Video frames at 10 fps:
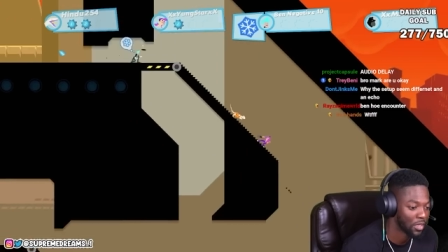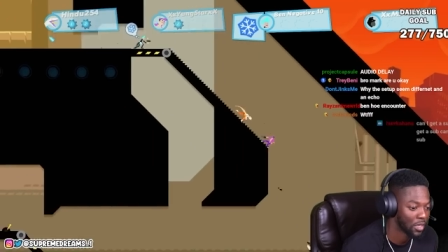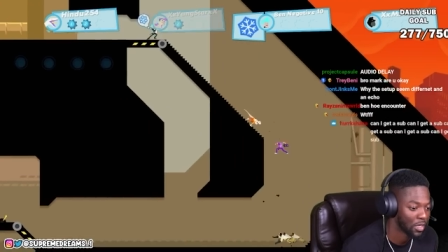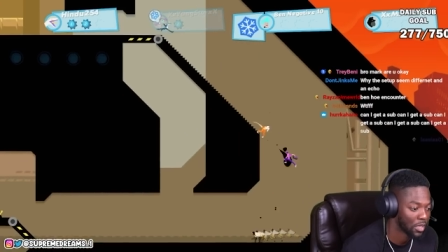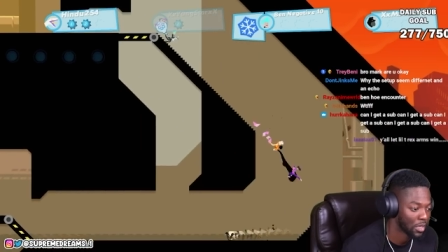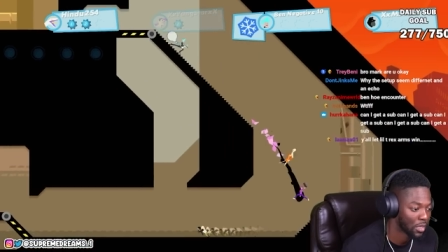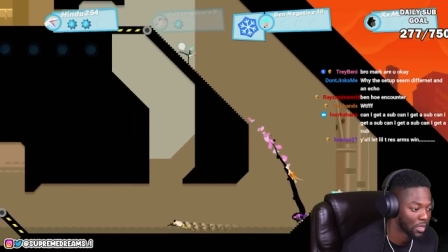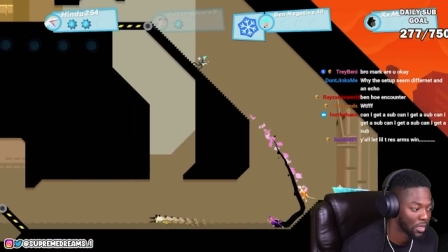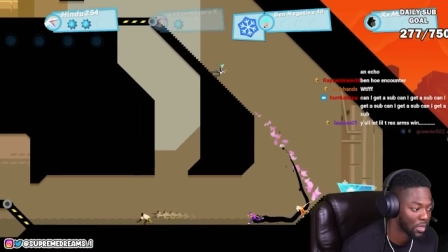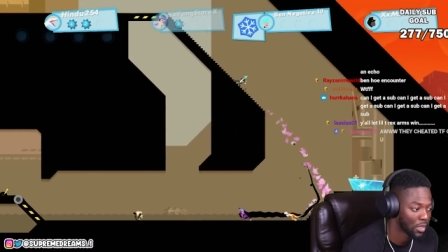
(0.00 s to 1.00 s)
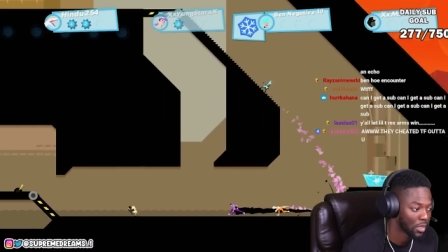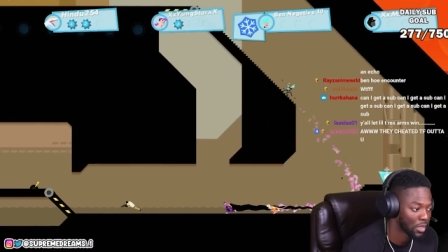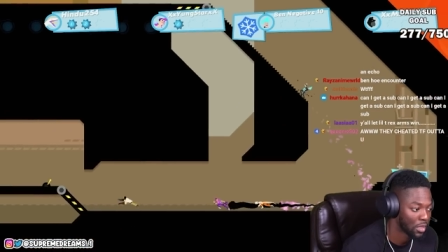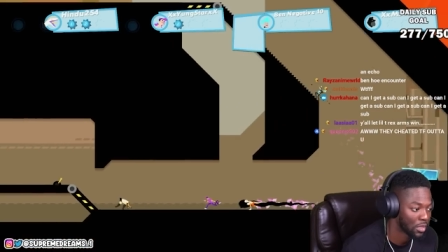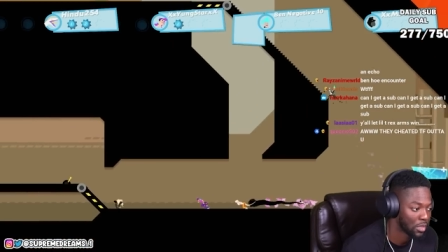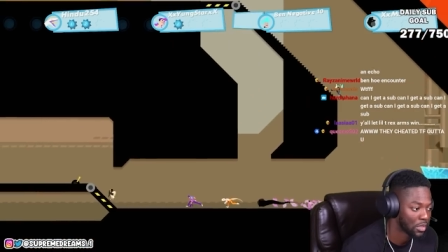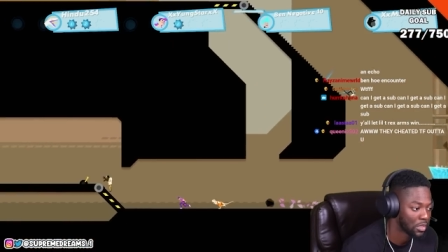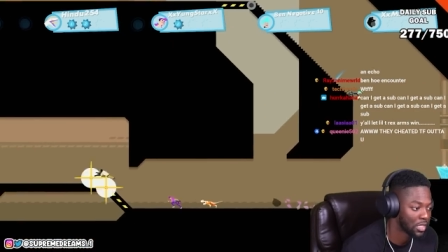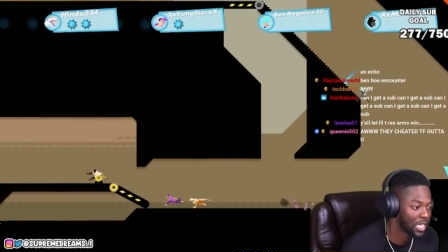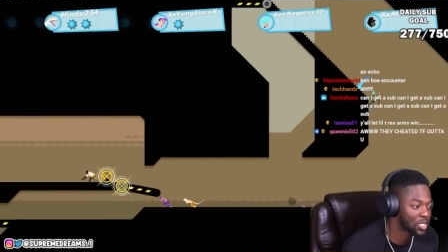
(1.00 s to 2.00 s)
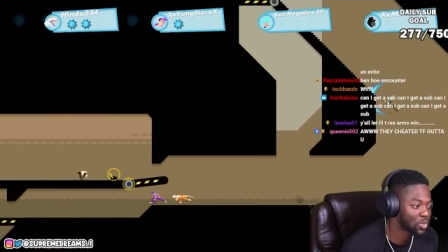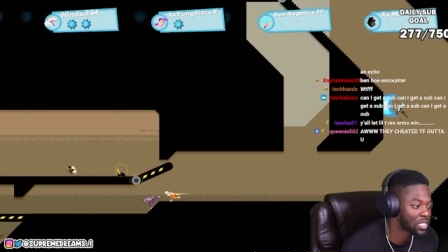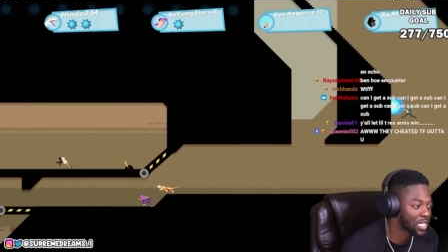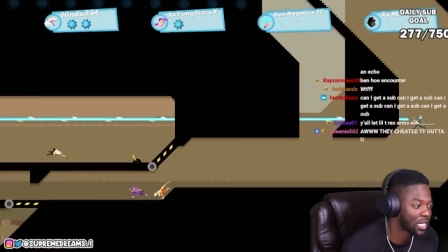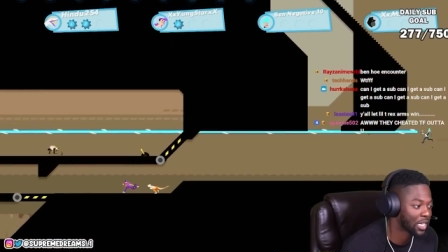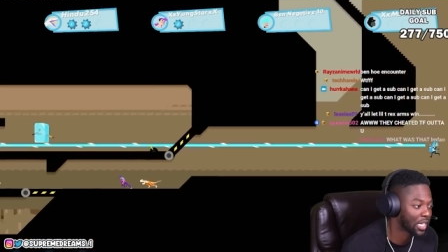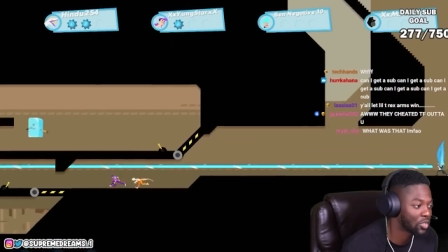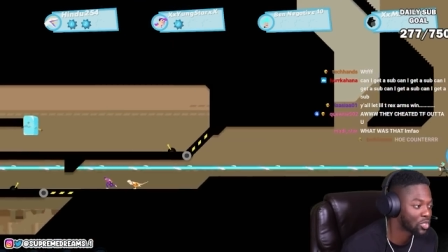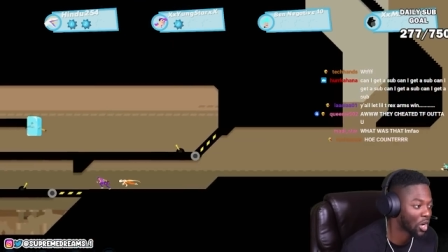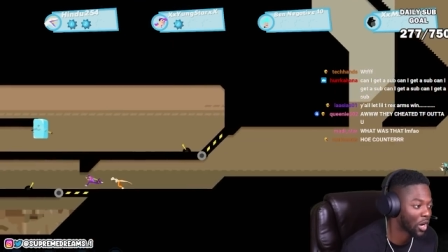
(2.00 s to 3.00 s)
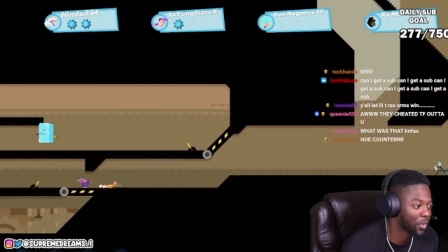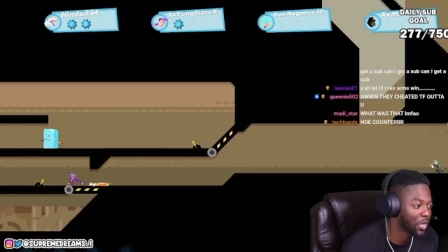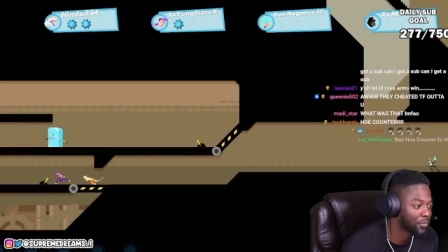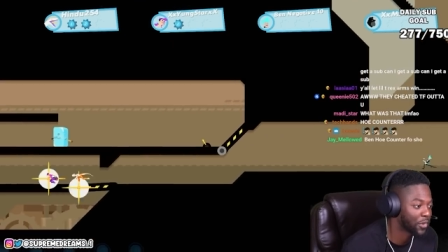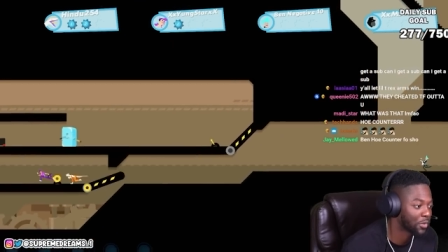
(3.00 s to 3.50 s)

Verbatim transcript: No, no, no, no, for real. Did y'all see that shit? Yes, yeah, I, I ain't lying.